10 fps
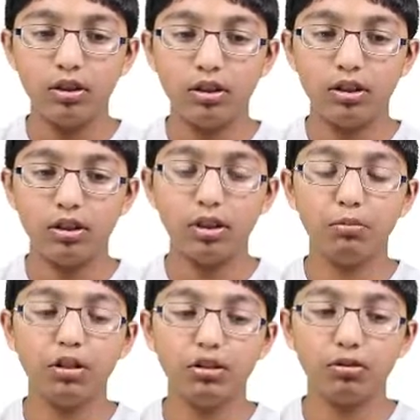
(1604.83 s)
And
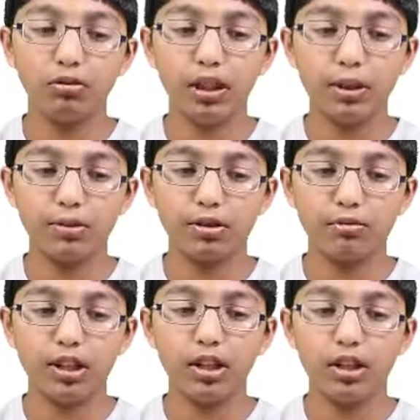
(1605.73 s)
time underscore elapsed
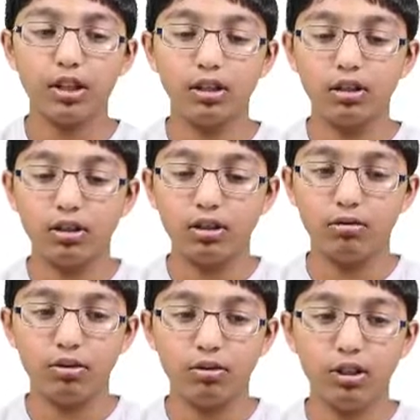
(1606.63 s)
3 to
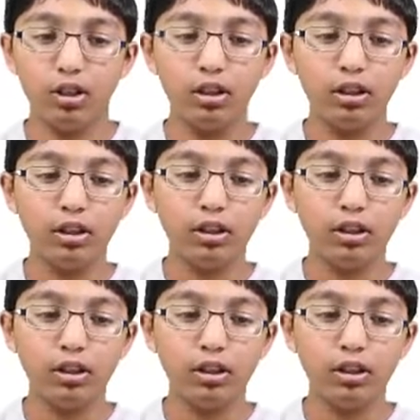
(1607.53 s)
0 as well.